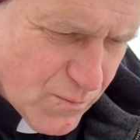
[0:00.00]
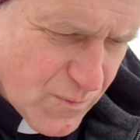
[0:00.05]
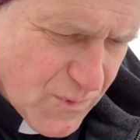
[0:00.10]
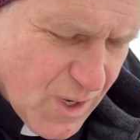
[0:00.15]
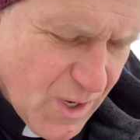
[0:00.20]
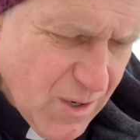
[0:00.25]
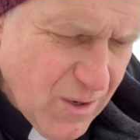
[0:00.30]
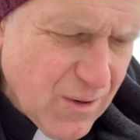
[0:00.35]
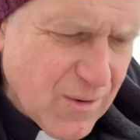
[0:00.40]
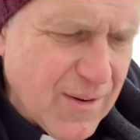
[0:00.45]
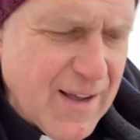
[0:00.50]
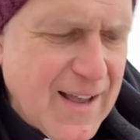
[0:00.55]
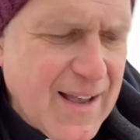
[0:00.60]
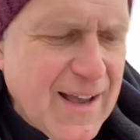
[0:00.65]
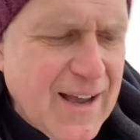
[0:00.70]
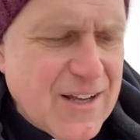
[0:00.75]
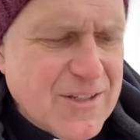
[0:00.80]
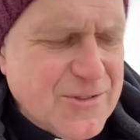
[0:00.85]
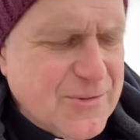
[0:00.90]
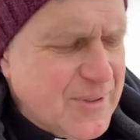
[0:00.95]
Oh,
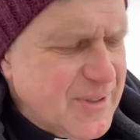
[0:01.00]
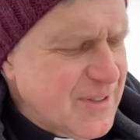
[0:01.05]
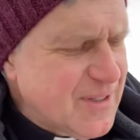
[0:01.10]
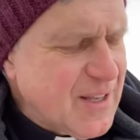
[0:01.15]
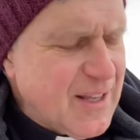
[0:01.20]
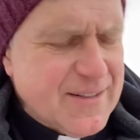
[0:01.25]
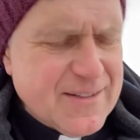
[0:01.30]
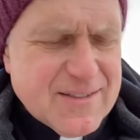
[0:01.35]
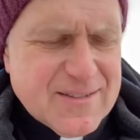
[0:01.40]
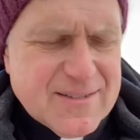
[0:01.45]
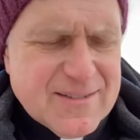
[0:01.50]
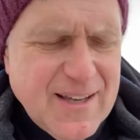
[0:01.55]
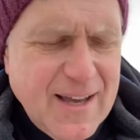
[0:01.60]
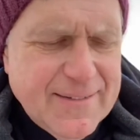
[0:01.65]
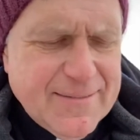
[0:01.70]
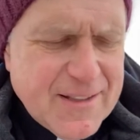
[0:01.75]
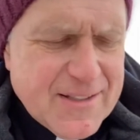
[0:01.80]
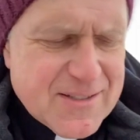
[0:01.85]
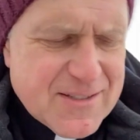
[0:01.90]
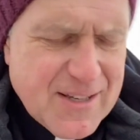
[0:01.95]
I was reading on this, kind
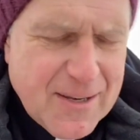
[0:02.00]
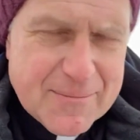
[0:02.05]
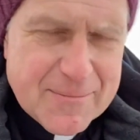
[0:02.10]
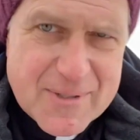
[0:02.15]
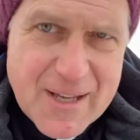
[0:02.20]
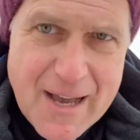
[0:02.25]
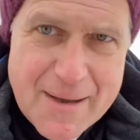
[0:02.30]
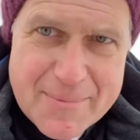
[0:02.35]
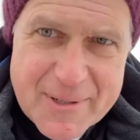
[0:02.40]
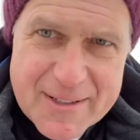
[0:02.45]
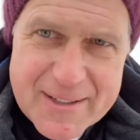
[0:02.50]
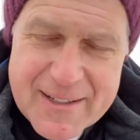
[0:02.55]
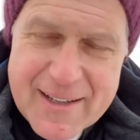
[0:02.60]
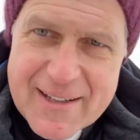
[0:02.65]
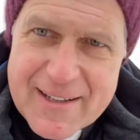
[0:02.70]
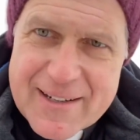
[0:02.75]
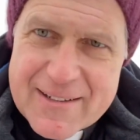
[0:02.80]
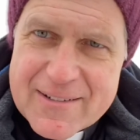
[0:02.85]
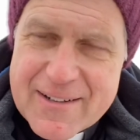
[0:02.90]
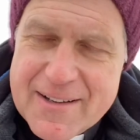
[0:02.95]
of on the same topic.
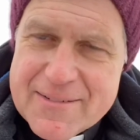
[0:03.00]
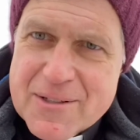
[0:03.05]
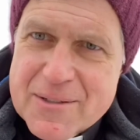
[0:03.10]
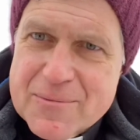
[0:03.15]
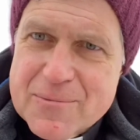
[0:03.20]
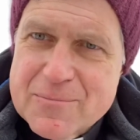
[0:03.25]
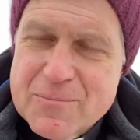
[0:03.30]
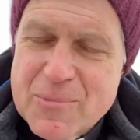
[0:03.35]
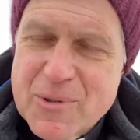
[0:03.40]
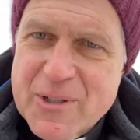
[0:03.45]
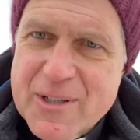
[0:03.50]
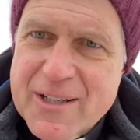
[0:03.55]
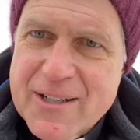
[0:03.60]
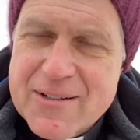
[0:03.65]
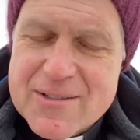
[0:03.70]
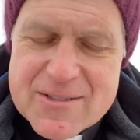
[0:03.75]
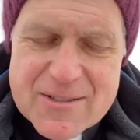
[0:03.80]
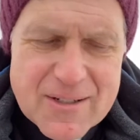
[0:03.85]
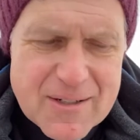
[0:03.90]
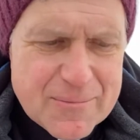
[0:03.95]
I don't have the book here. I
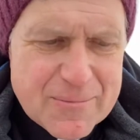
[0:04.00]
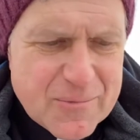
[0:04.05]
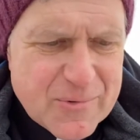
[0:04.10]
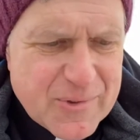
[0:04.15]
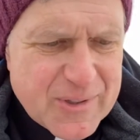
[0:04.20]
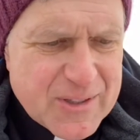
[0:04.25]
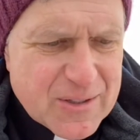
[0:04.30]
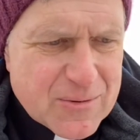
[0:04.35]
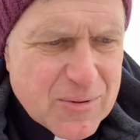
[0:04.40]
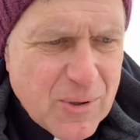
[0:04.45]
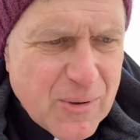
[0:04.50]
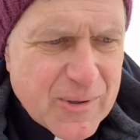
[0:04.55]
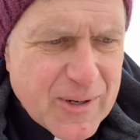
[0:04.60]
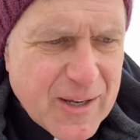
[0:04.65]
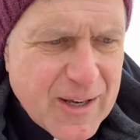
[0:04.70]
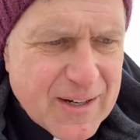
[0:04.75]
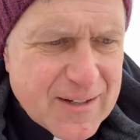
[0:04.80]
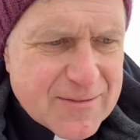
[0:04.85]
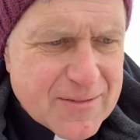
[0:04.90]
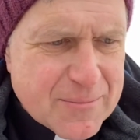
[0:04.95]
was going to read the quote
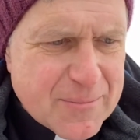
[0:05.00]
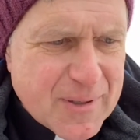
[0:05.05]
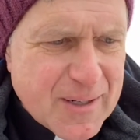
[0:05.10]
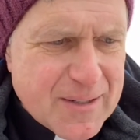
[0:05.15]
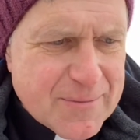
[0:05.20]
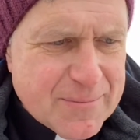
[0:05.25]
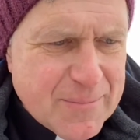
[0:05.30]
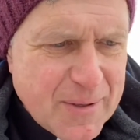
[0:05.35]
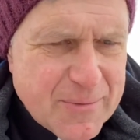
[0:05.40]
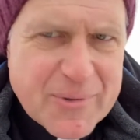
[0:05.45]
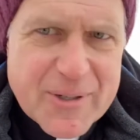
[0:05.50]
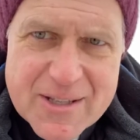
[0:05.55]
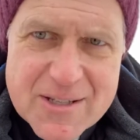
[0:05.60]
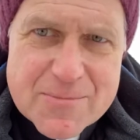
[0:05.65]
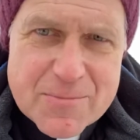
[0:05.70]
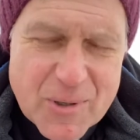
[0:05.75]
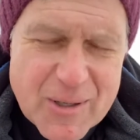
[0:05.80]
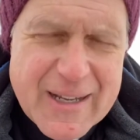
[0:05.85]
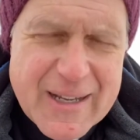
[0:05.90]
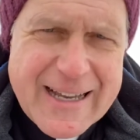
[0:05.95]
out of it, but I've been reading this
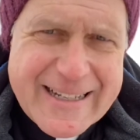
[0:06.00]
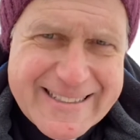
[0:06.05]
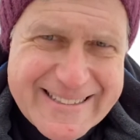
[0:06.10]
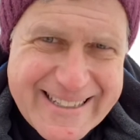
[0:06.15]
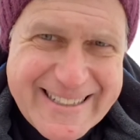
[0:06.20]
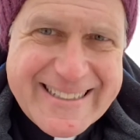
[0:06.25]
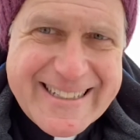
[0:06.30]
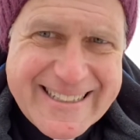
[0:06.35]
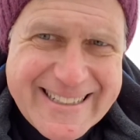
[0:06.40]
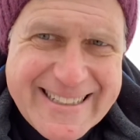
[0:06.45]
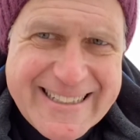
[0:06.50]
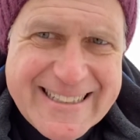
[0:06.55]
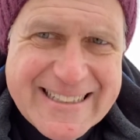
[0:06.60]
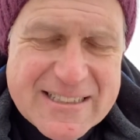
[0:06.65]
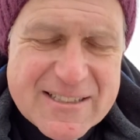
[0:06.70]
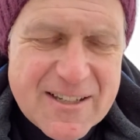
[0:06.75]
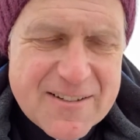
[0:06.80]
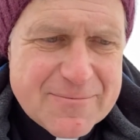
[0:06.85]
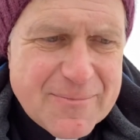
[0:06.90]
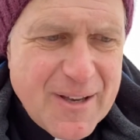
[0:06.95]
book on dignity,
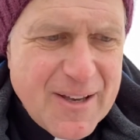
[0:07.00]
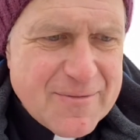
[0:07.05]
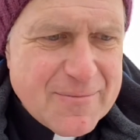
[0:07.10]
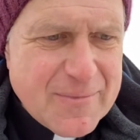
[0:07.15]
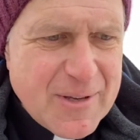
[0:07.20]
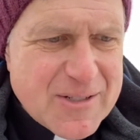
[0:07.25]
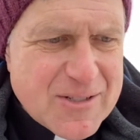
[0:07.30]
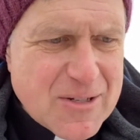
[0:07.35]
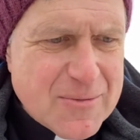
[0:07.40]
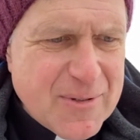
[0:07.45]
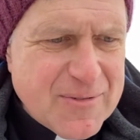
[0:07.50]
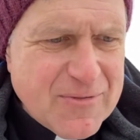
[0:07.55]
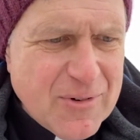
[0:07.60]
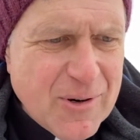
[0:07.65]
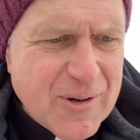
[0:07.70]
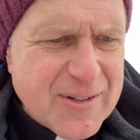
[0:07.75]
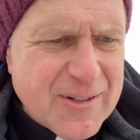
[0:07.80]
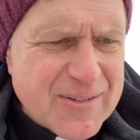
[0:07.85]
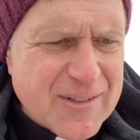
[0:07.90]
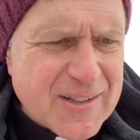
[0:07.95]
as I've mentioned
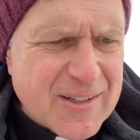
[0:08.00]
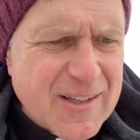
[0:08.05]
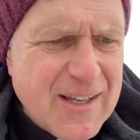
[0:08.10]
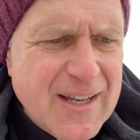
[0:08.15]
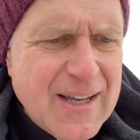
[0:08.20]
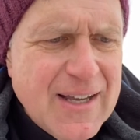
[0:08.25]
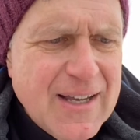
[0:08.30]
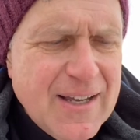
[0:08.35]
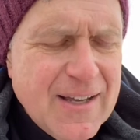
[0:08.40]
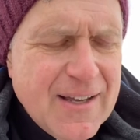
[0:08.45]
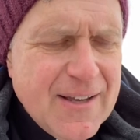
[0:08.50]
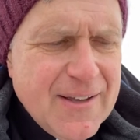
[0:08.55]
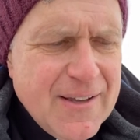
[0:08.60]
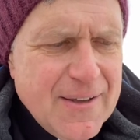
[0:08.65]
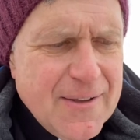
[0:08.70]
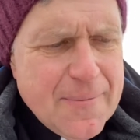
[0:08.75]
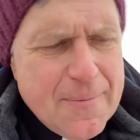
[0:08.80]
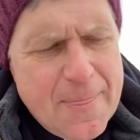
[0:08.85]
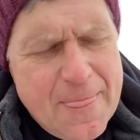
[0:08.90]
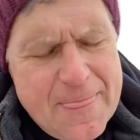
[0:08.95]
before. And the
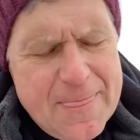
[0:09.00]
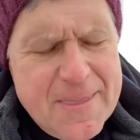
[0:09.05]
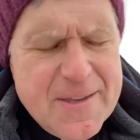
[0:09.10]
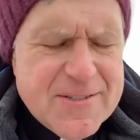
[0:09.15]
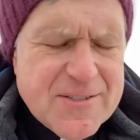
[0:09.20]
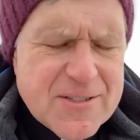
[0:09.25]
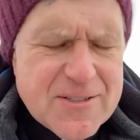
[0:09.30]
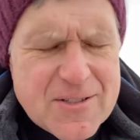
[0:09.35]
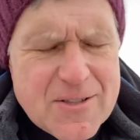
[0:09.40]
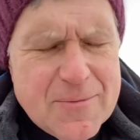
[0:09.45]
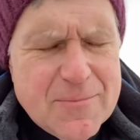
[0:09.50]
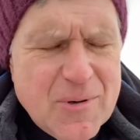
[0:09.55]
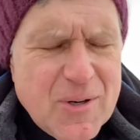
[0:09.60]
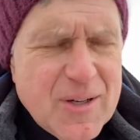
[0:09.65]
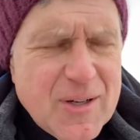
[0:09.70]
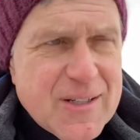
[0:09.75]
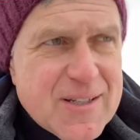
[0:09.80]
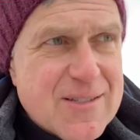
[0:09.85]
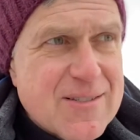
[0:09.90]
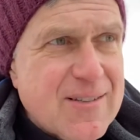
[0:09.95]
thesis of the
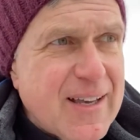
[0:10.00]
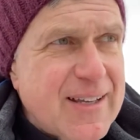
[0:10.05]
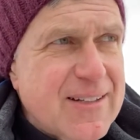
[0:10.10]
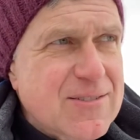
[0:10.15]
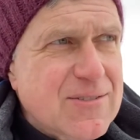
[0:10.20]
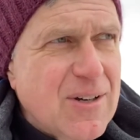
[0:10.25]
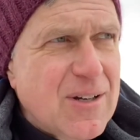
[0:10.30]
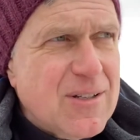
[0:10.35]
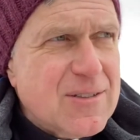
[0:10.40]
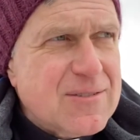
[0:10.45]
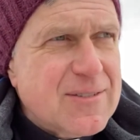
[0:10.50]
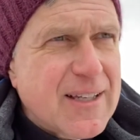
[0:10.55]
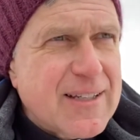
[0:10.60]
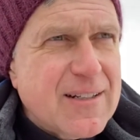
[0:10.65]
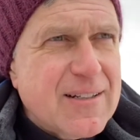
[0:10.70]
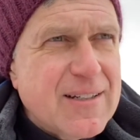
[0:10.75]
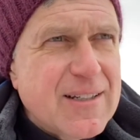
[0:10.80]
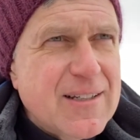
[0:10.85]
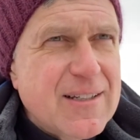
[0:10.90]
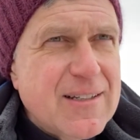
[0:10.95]
book is that it's called
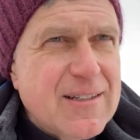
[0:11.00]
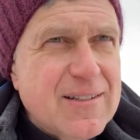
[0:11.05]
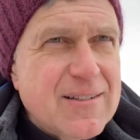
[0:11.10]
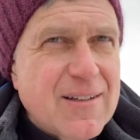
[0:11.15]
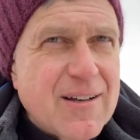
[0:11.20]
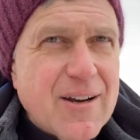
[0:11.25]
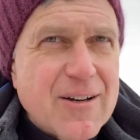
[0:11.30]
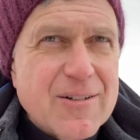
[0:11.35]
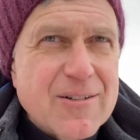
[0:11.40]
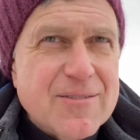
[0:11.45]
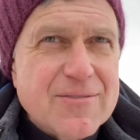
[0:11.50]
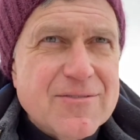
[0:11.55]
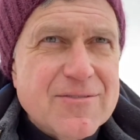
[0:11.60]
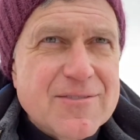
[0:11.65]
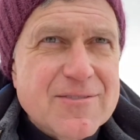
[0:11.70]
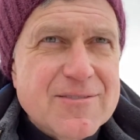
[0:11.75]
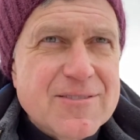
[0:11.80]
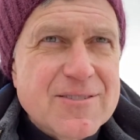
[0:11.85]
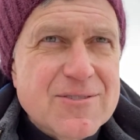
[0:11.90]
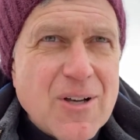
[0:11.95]
Dignity, the Heart of
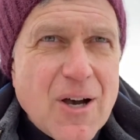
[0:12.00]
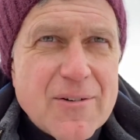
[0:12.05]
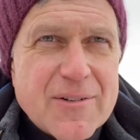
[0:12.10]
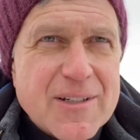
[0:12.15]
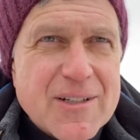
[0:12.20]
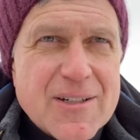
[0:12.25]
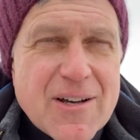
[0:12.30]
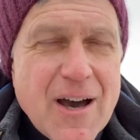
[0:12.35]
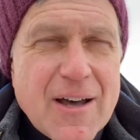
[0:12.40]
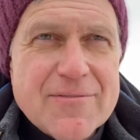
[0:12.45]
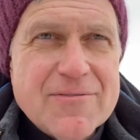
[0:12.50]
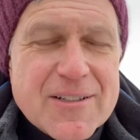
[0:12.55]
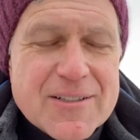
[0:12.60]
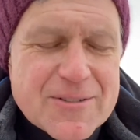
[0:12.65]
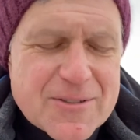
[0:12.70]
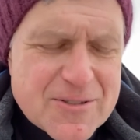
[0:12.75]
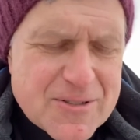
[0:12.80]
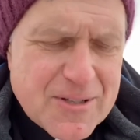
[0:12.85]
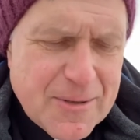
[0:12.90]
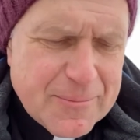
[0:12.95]
Solving
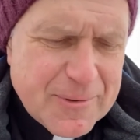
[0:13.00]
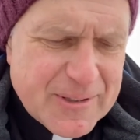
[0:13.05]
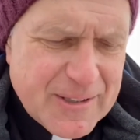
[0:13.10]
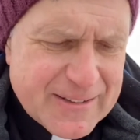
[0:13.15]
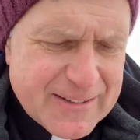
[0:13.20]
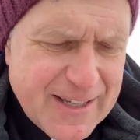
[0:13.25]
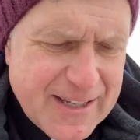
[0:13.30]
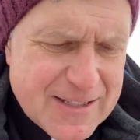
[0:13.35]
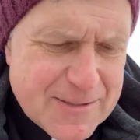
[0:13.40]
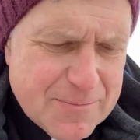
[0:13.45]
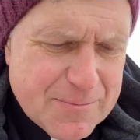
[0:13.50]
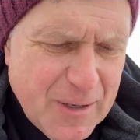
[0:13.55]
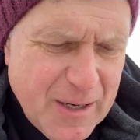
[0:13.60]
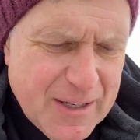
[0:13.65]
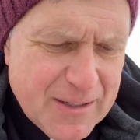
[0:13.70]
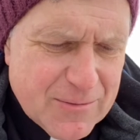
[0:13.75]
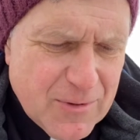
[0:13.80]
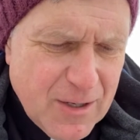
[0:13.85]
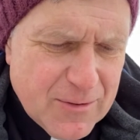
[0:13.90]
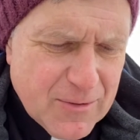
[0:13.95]
Conflict, or something like that. It's by
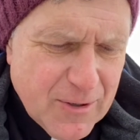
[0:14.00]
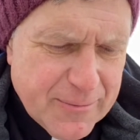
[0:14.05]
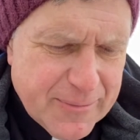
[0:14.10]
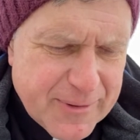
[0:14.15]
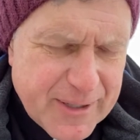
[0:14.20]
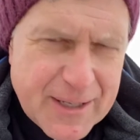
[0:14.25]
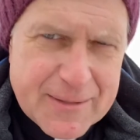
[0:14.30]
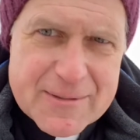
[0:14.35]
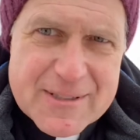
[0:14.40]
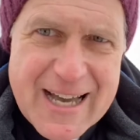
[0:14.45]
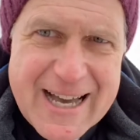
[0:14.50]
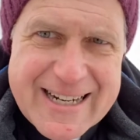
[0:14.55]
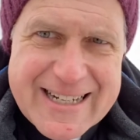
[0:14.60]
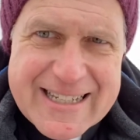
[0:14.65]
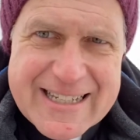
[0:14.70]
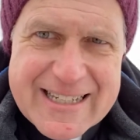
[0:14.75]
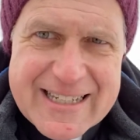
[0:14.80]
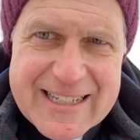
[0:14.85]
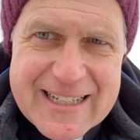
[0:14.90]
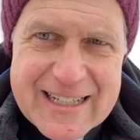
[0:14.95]
a woman named
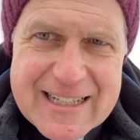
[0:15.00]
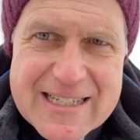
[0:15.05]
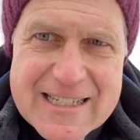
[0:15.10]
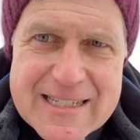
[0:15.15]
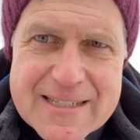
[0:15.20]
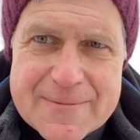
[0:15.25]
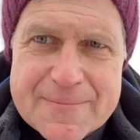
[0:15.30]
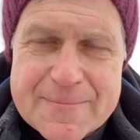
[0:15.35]
Donna Hicks.